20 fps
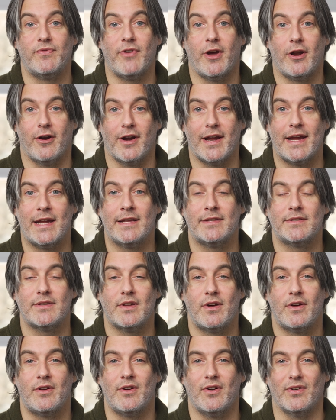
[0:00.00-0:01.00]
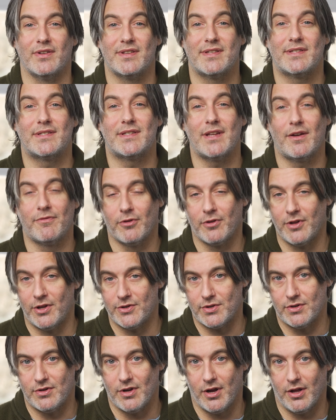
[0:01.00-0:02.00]
we've had our hands on are several
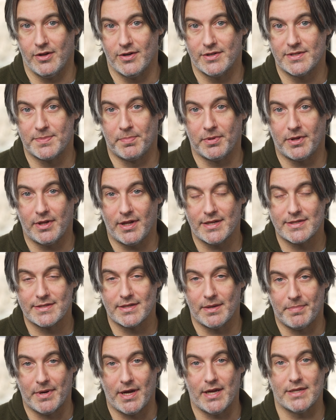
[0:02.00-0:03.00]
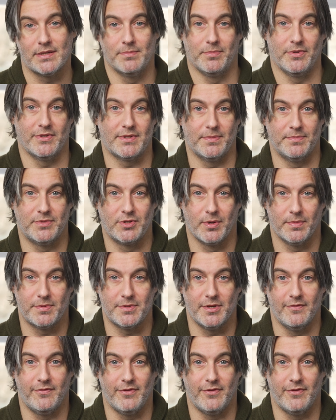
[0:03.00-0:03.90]
$100s plus a possible subscription